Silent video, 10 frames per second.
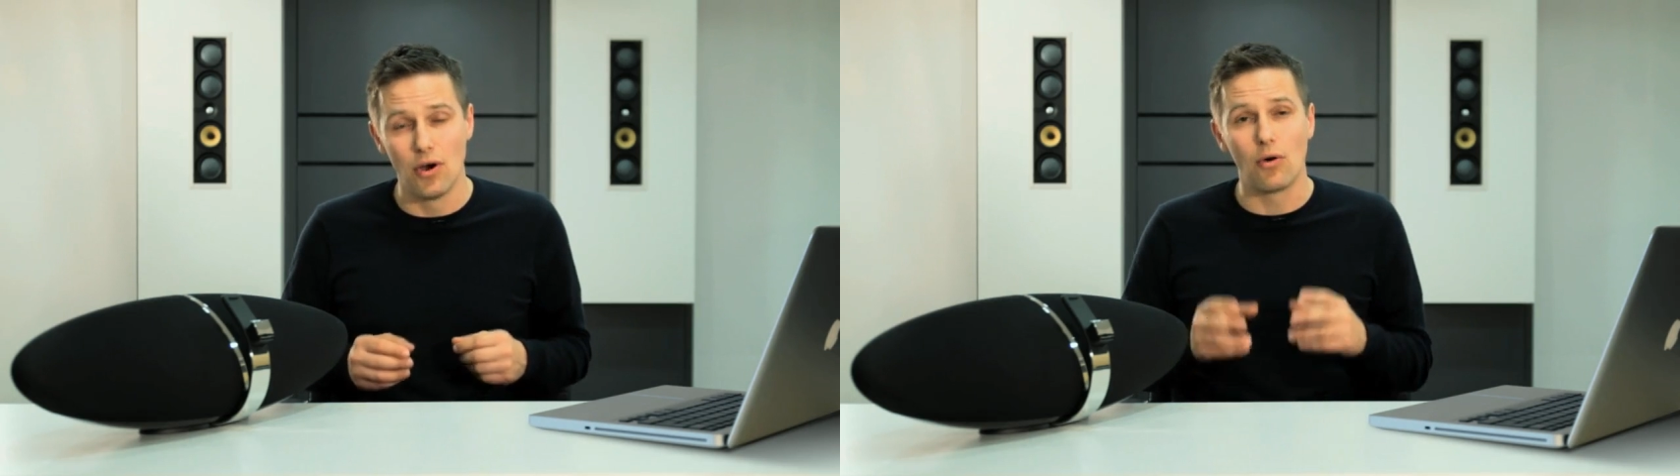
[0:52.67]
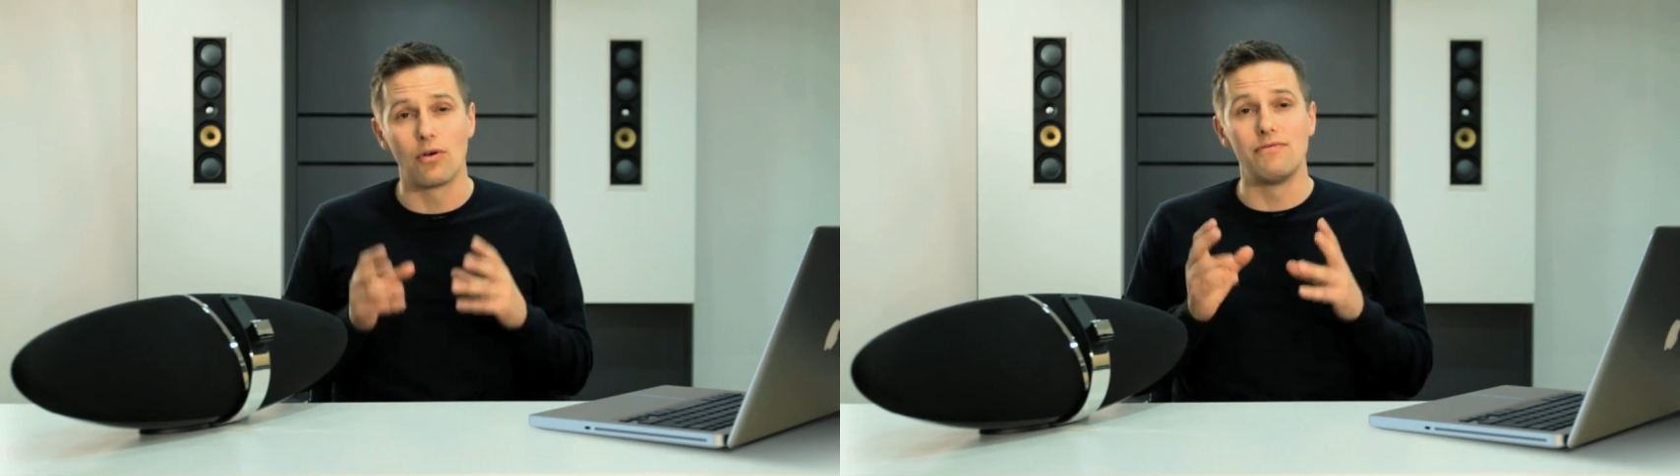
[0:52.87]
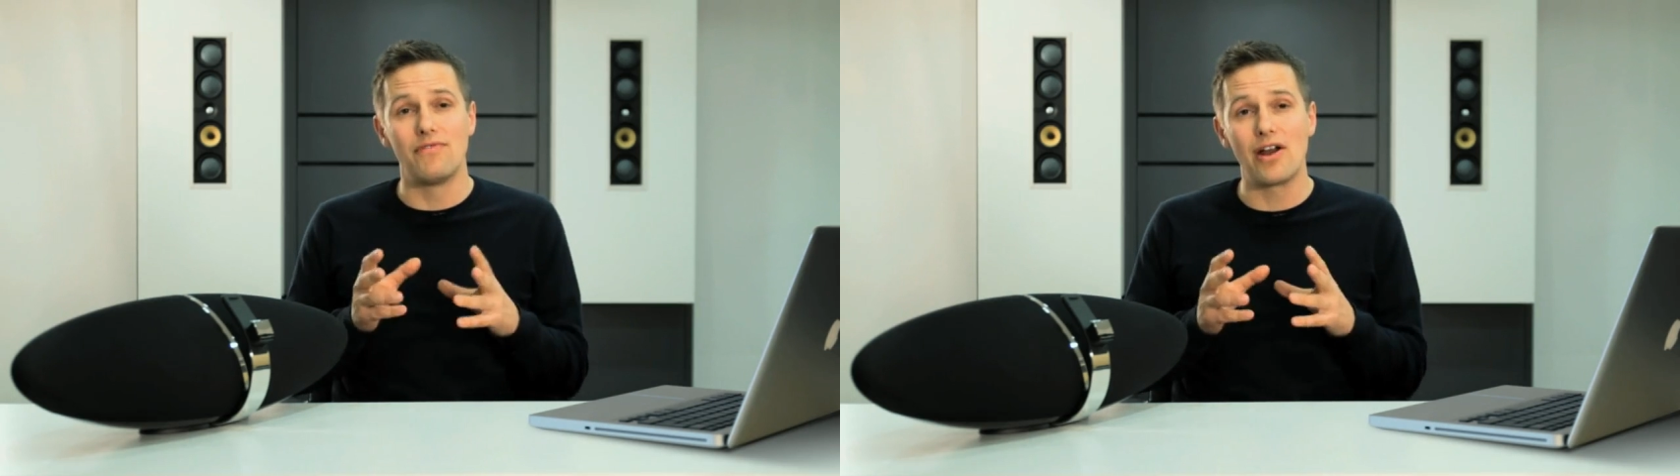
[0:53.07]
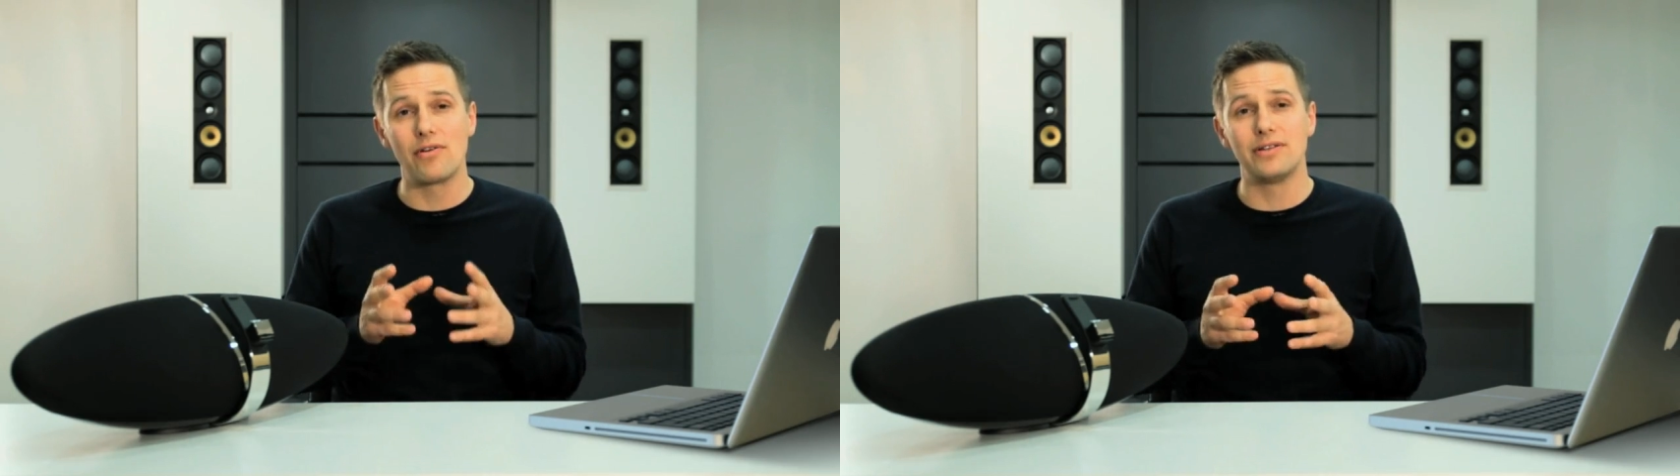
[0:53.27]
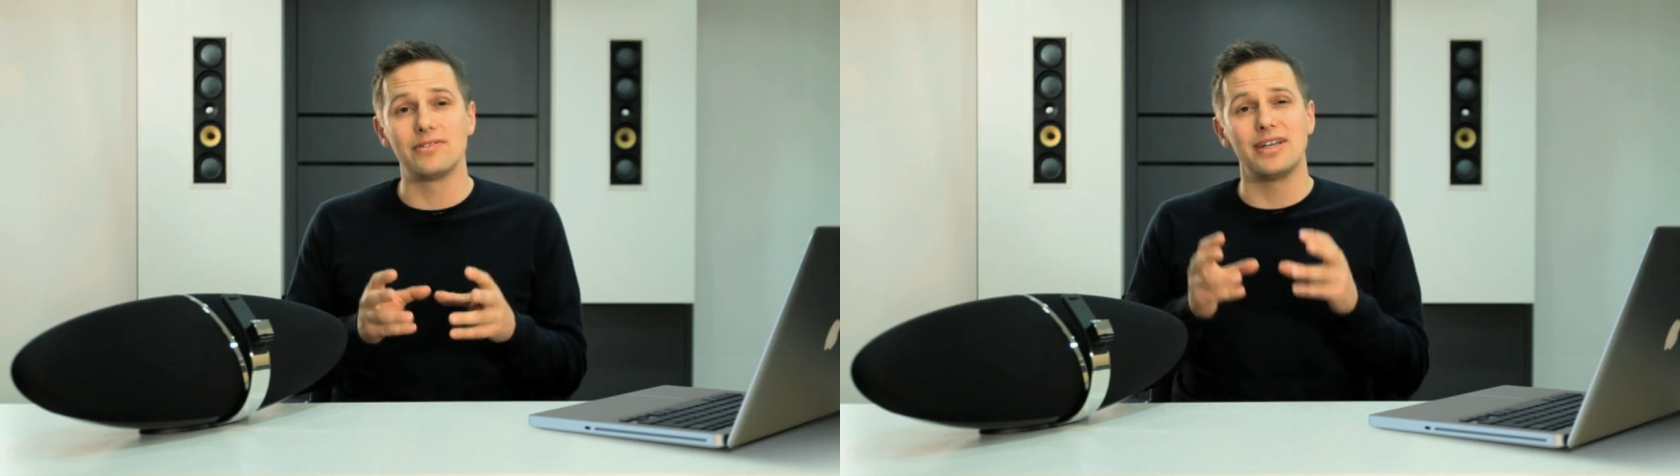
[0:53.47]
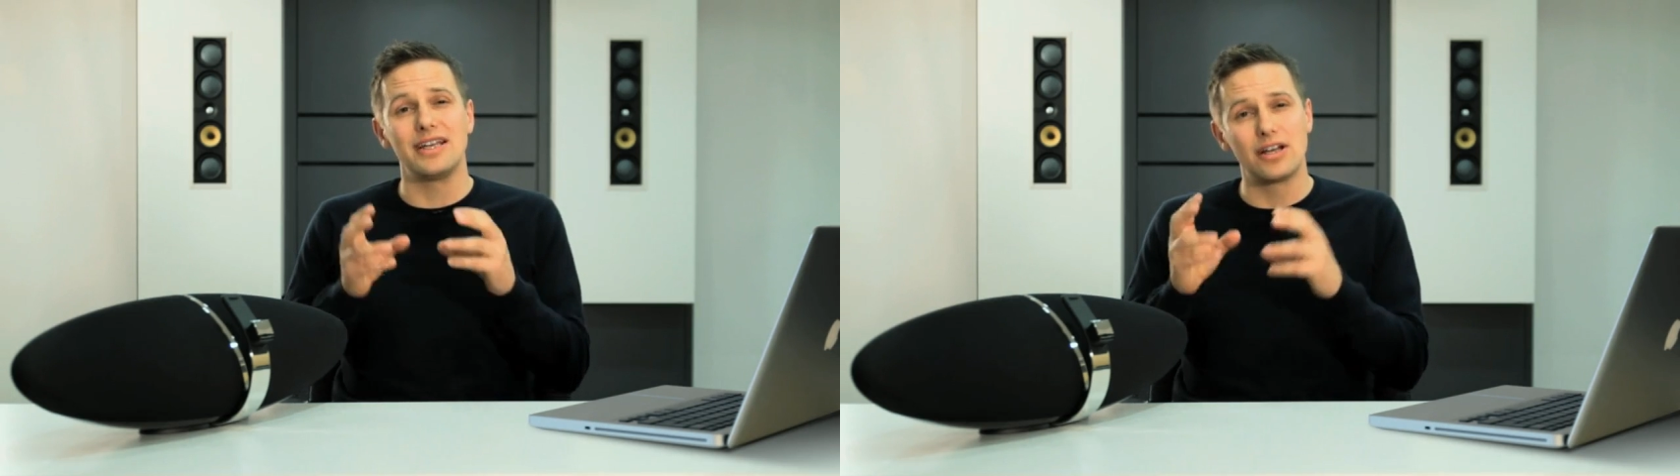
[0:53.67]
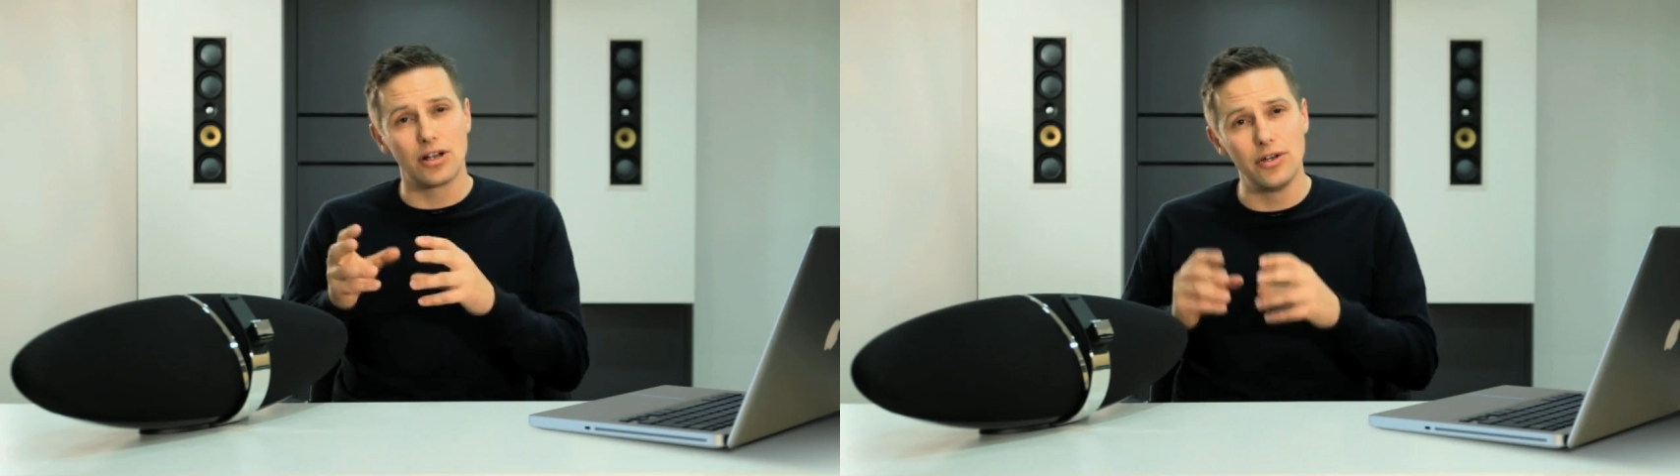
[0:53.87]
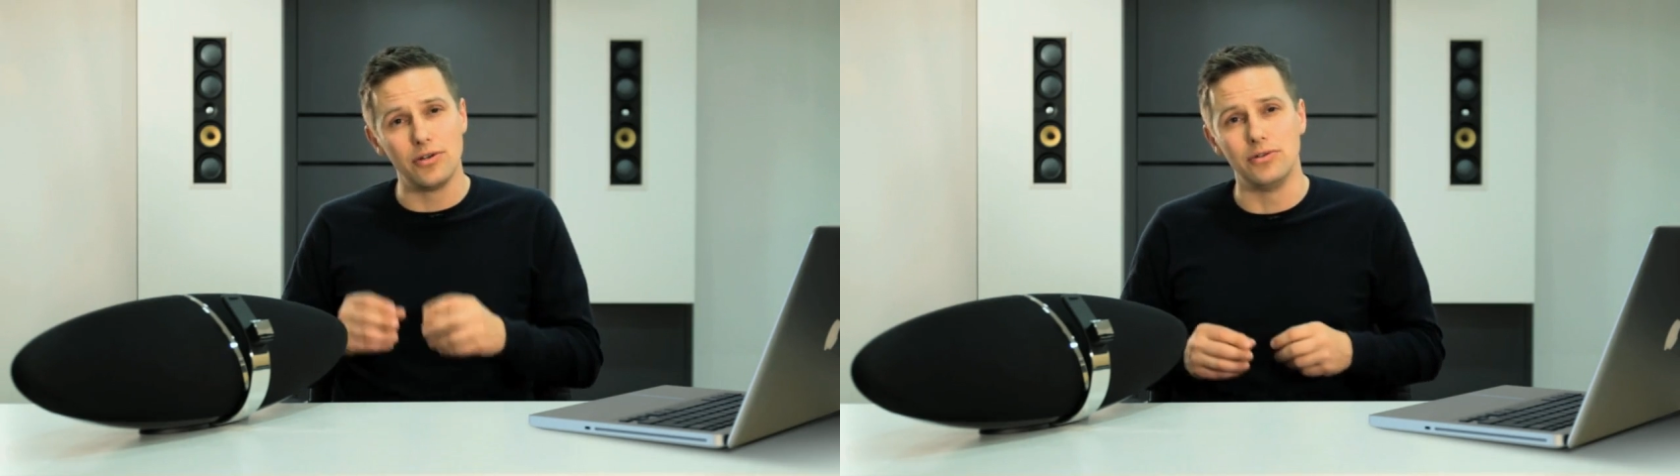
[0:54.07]
or a variant that
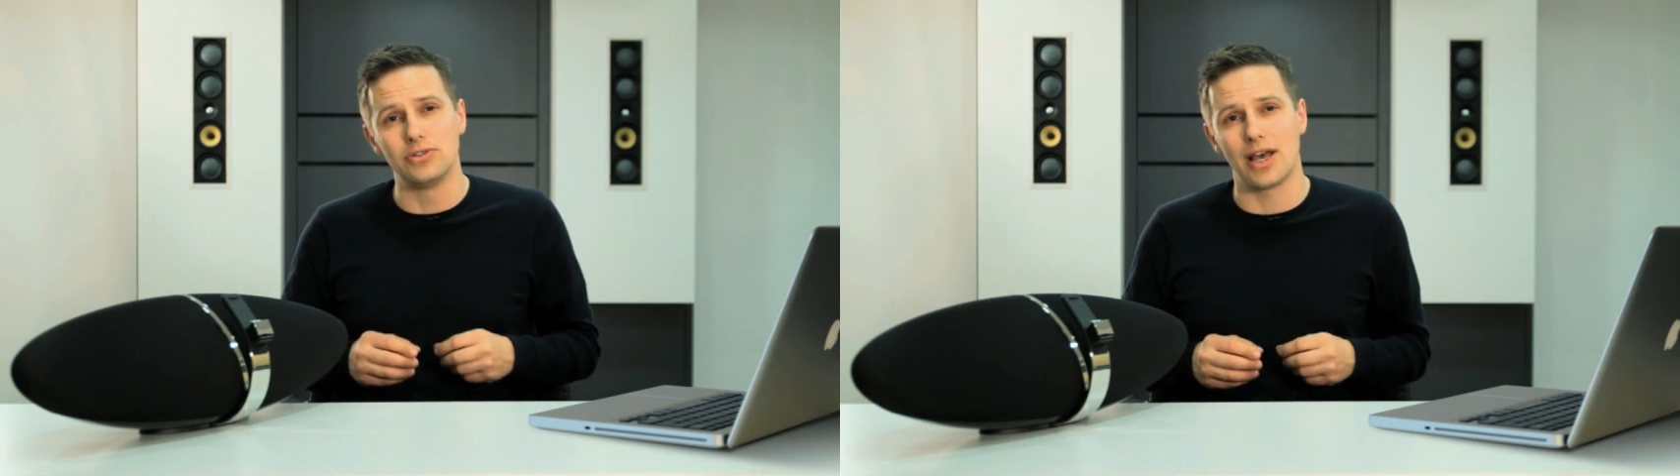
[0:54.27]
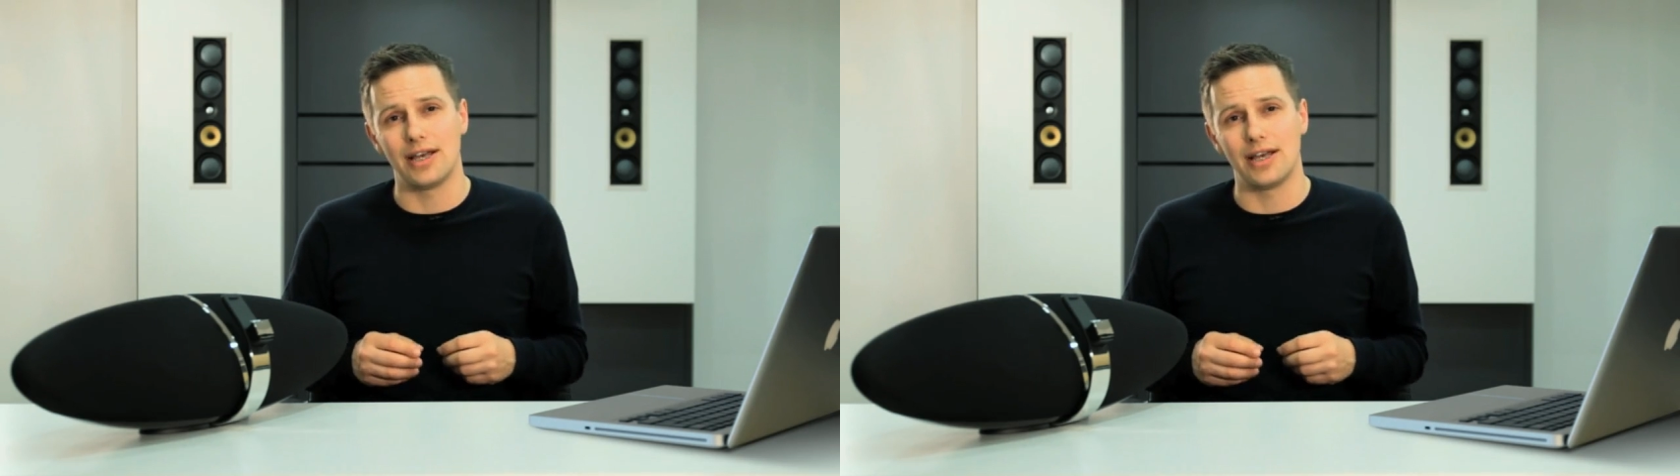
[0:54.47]
includes